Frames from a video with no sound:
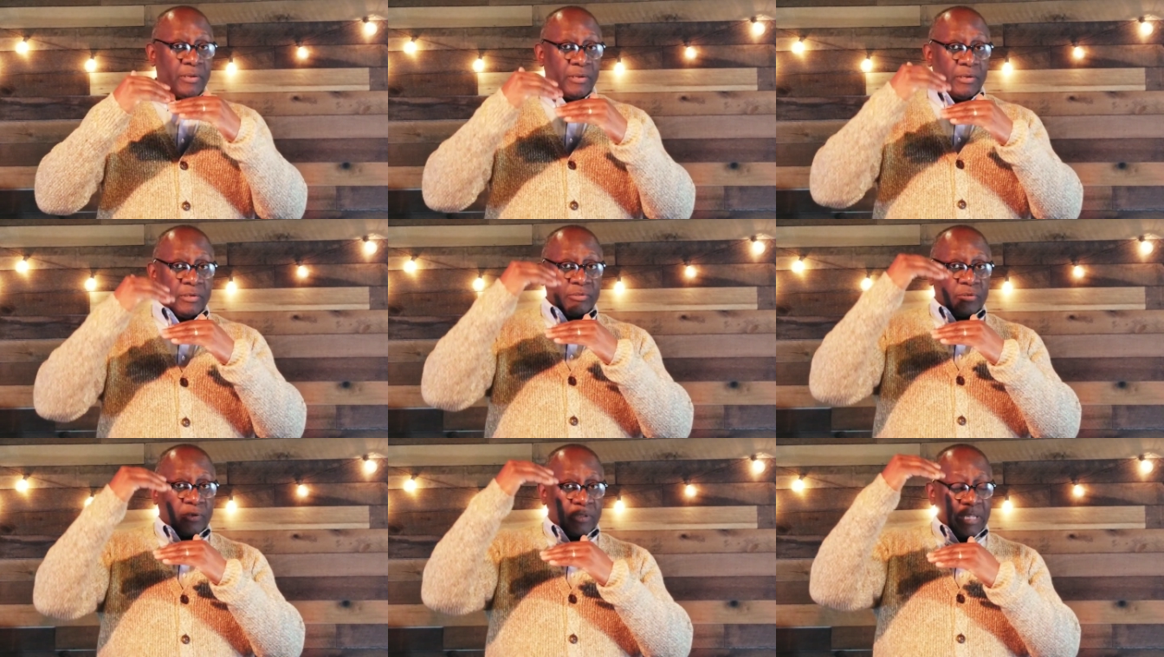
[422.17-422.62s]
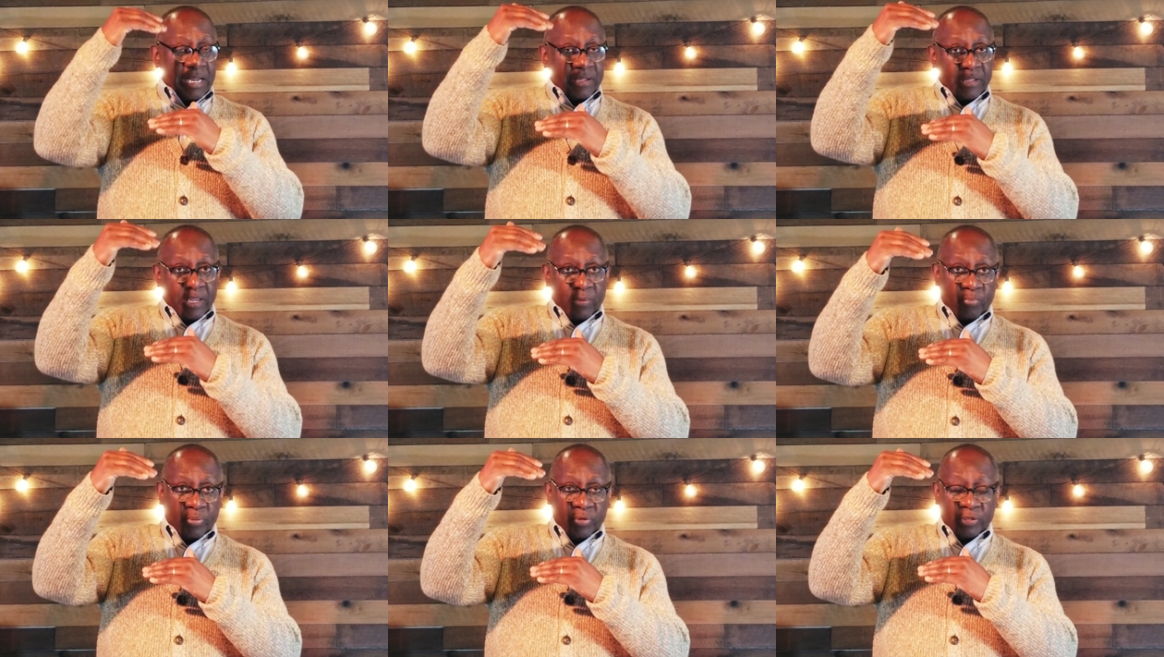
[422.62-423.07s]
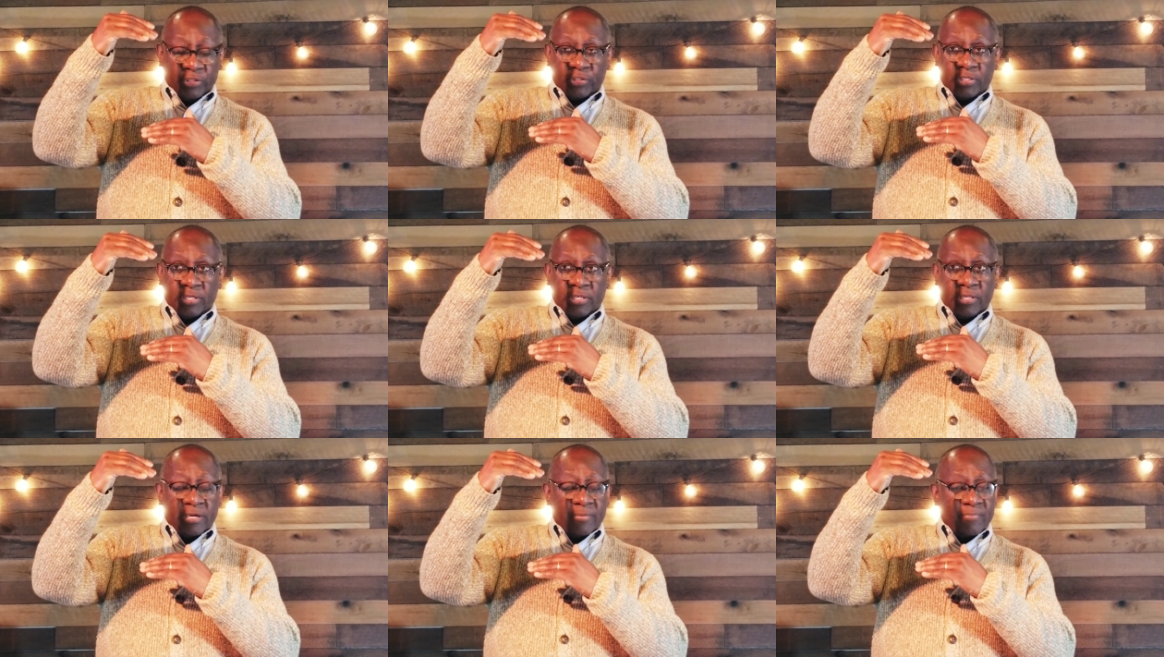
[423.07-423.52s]
So now they pushed
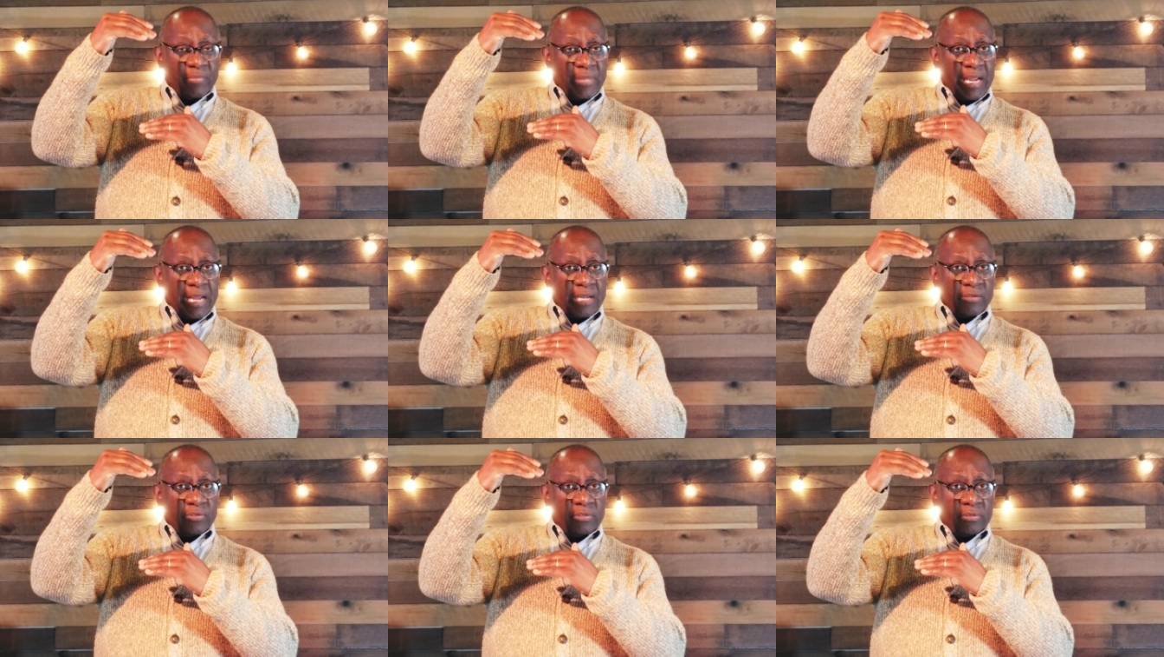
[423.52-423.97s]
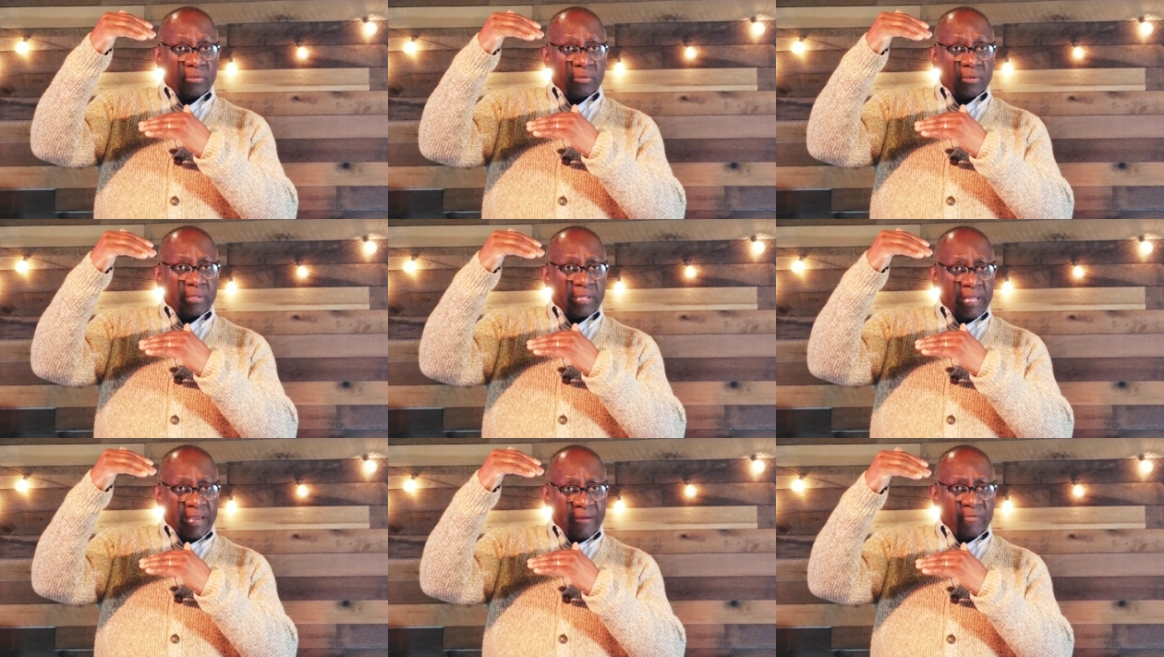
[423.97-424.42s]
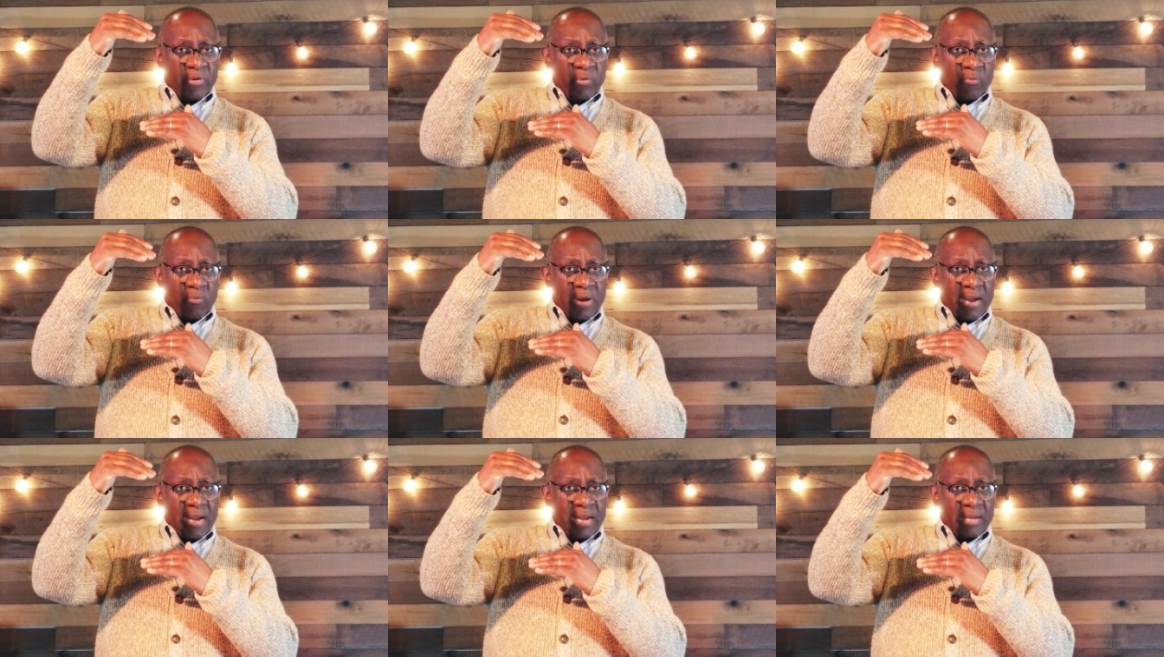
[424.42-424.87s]
it up now to 11
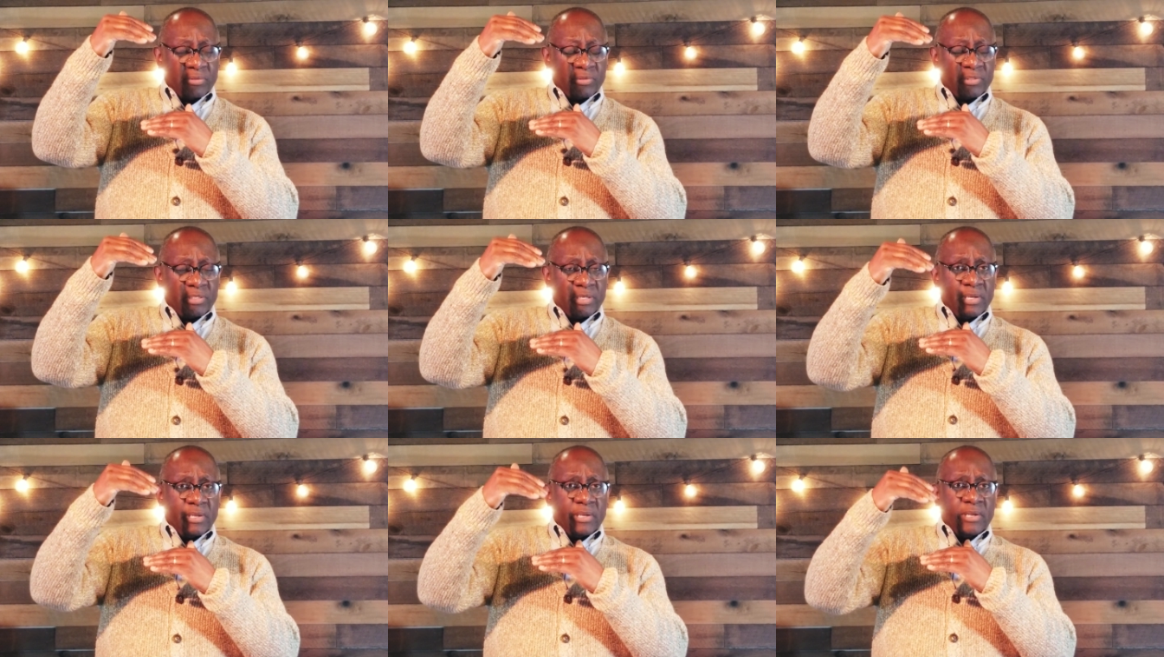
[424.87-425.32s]
rounds.